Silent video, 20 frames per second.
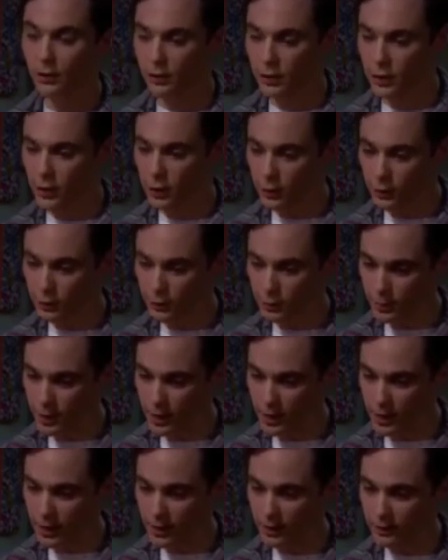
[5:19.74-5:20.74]
There is still
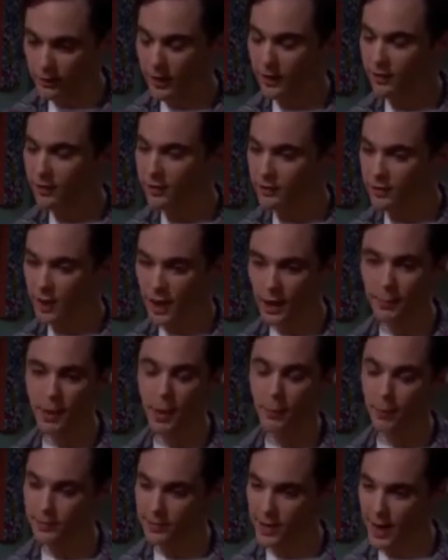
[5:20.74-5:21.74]
something you need to
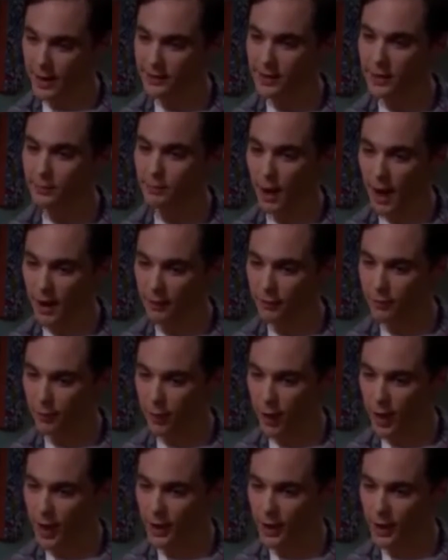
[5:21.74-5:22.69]
know in this section.